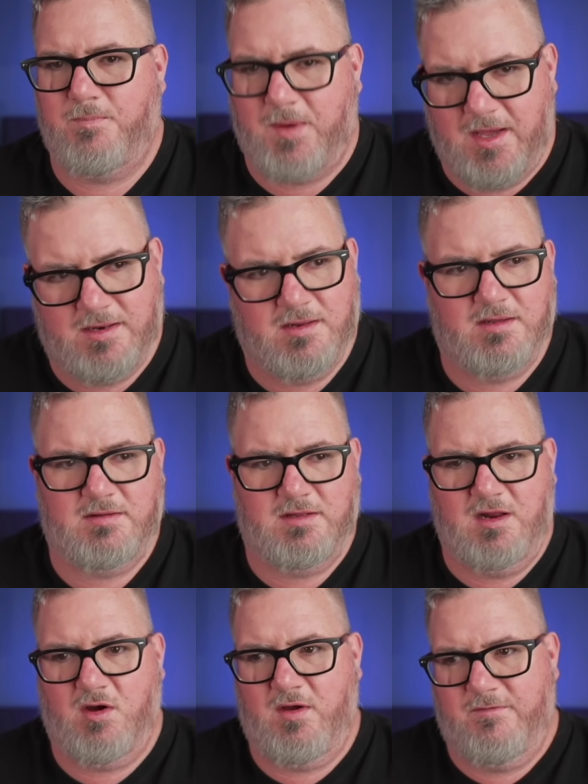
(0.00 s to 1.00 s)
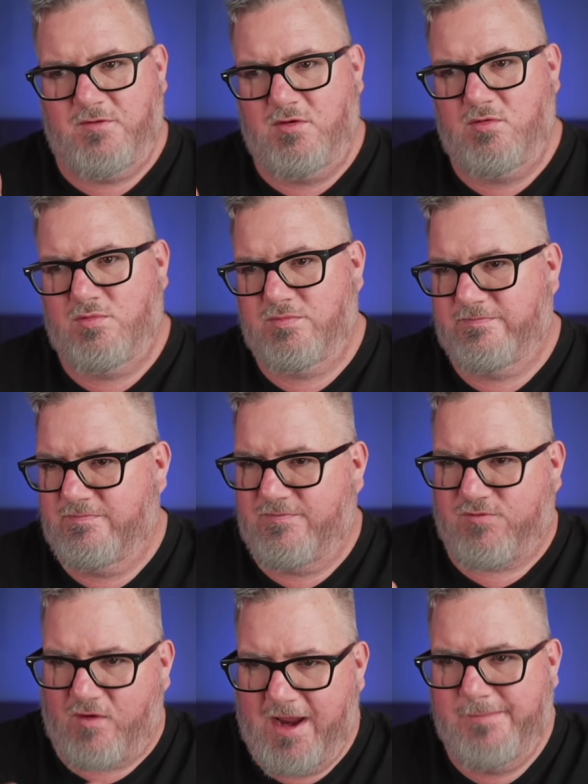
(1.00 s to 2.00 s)
But, you know, if you
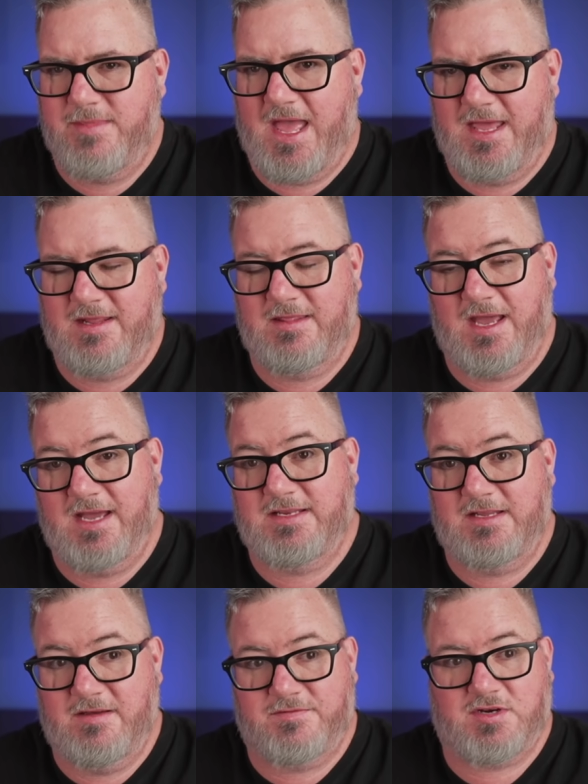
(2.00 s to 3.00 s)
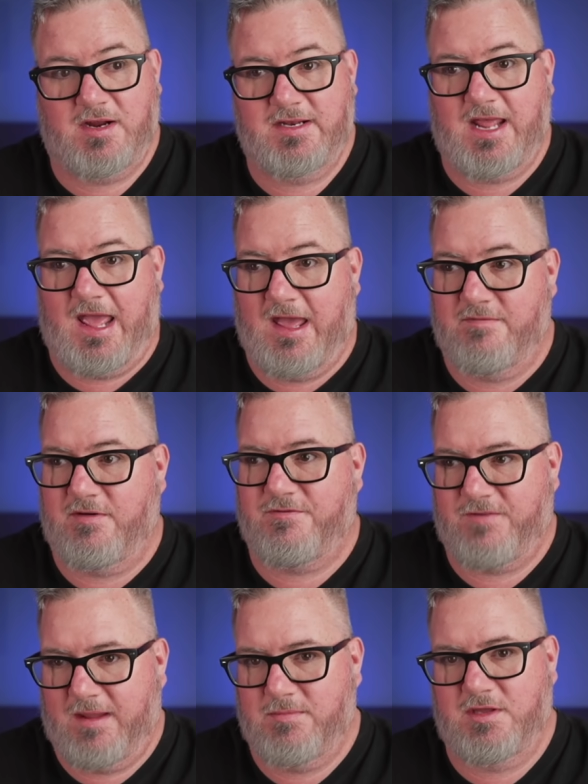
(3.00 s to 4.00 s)
frame that in the idea of trying to have a
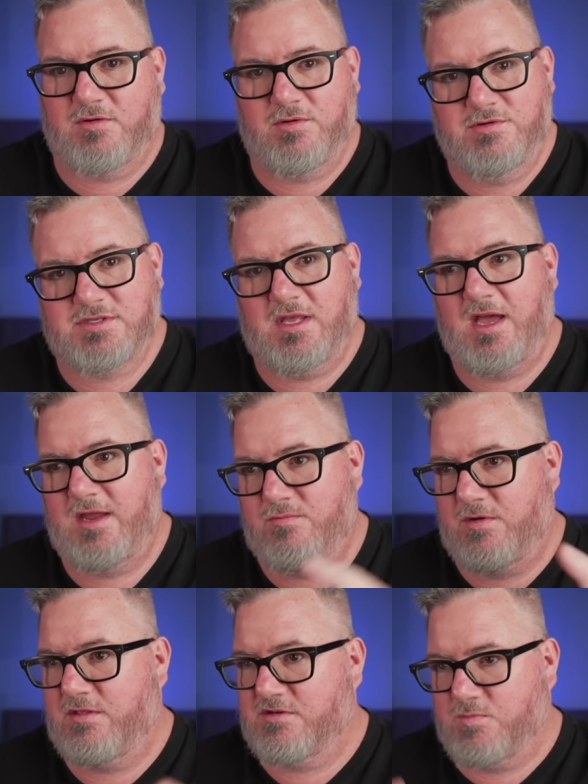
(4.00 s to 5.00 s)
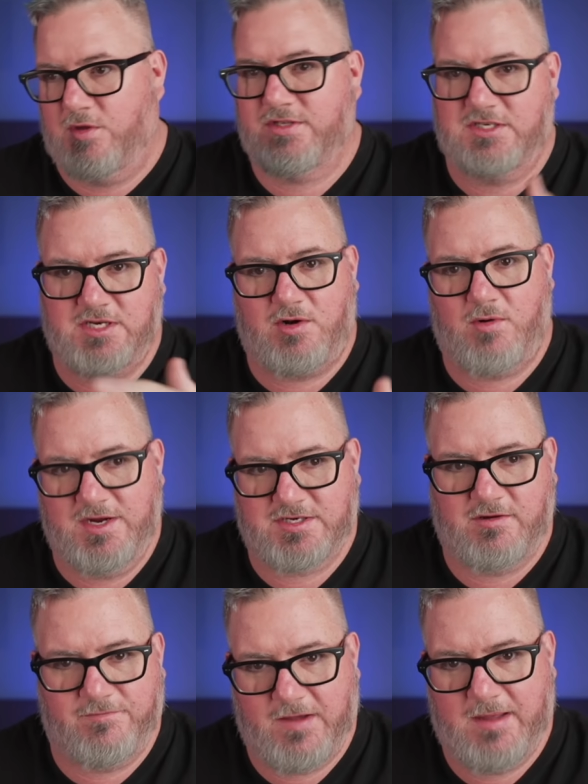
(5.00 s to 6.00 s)
family cruise line where there's
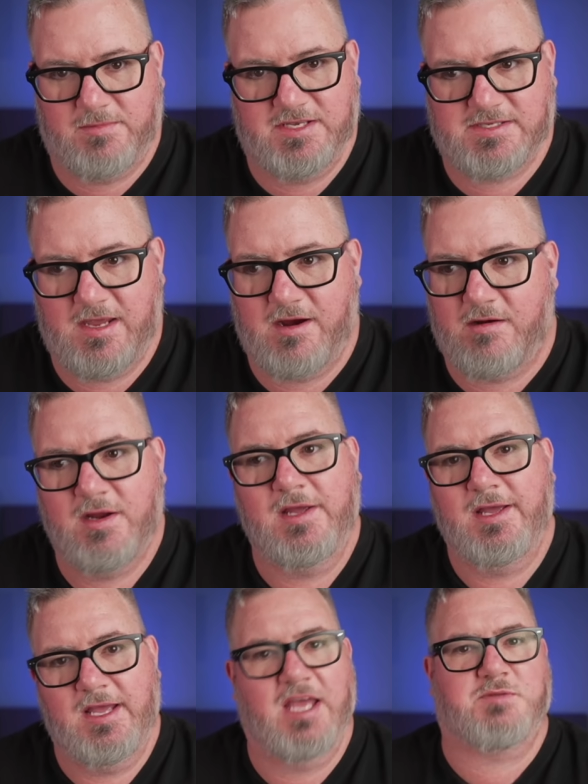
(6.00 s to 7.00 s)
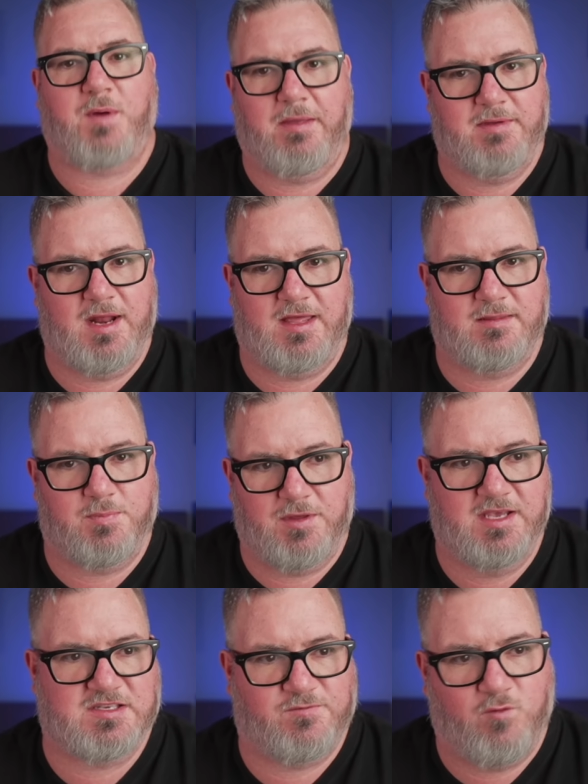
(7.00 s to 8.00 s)
multi-generational families there, it's probably not the
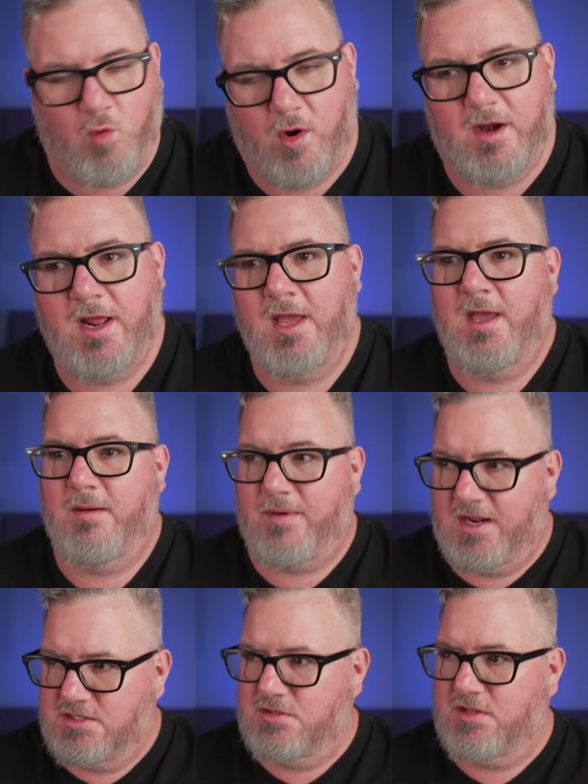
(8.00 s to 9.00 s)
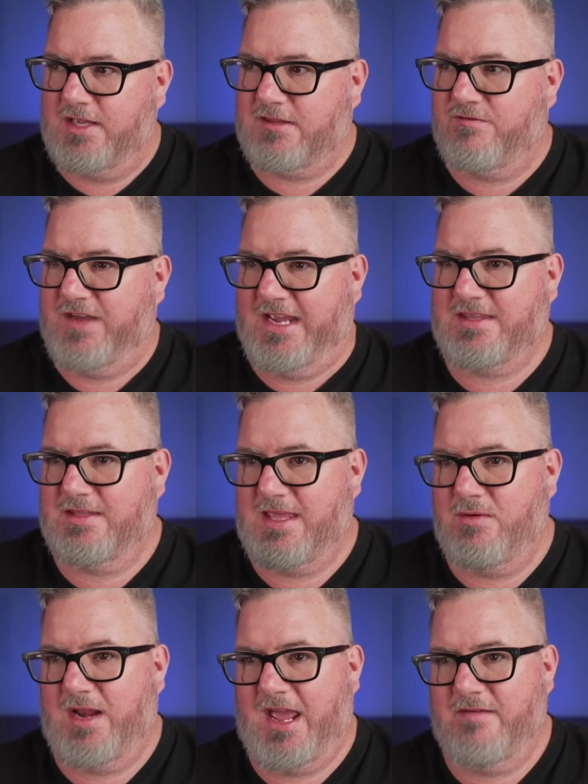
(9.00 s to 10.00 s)
place for it. But I do like the fact that
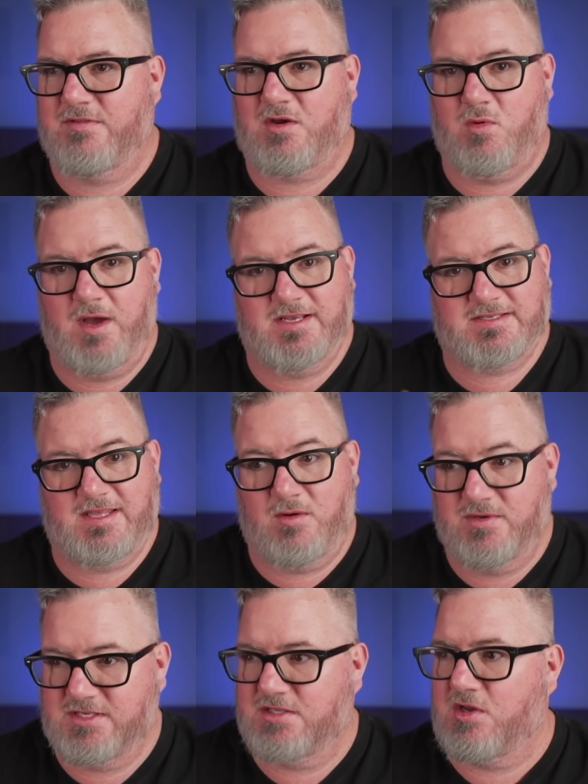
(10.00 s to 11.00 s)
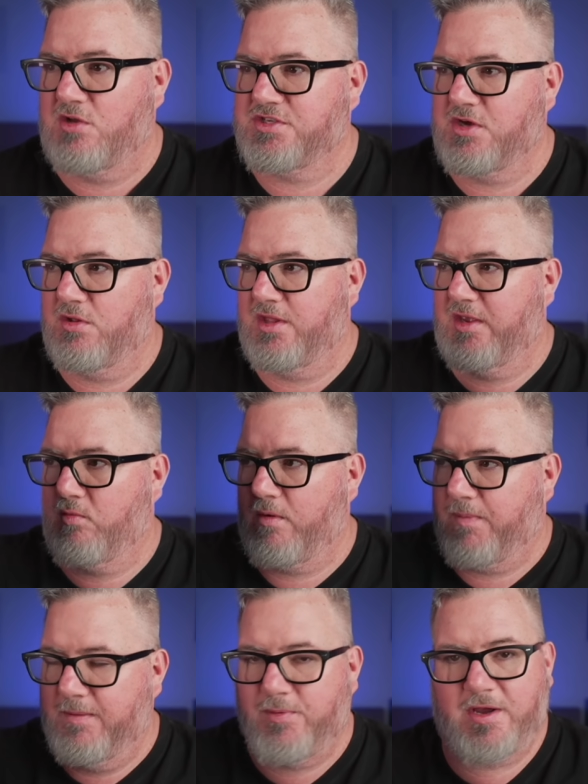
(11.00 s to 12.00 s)
they would have the quest that was adults only,
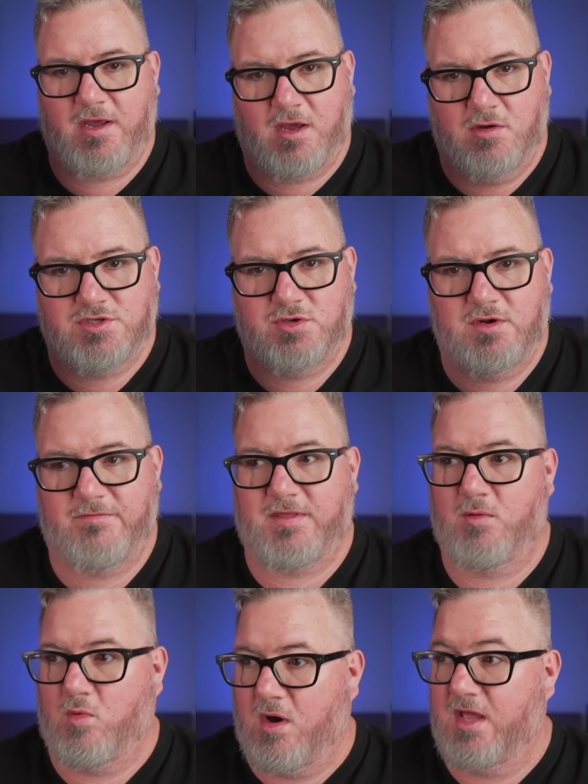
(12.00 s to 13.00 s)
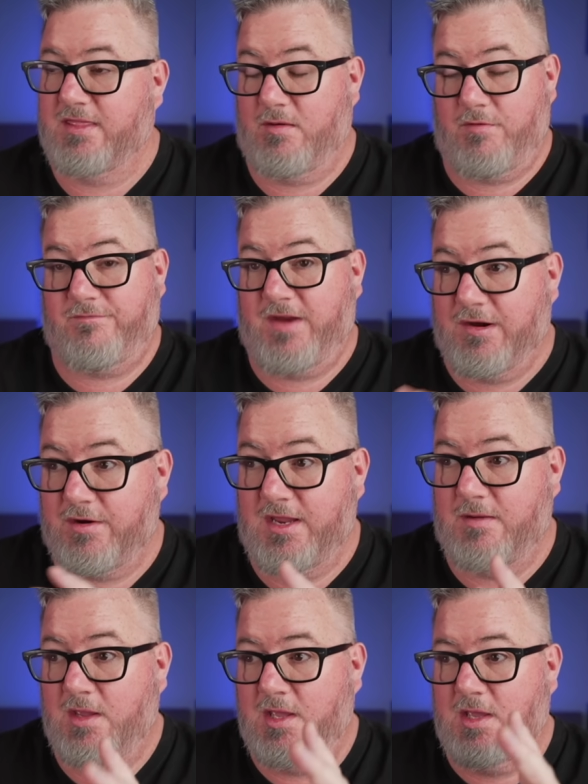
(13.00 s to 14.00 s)
where people could go to it if they want. They were
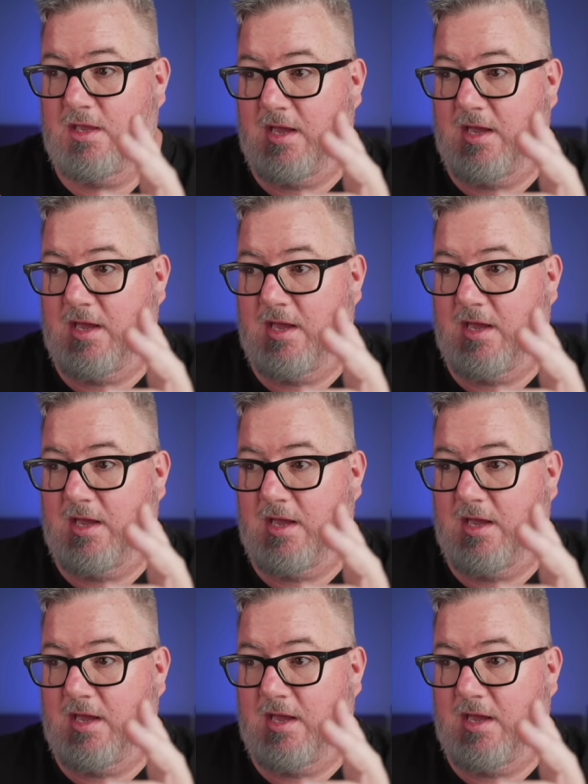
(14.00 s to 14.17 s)
very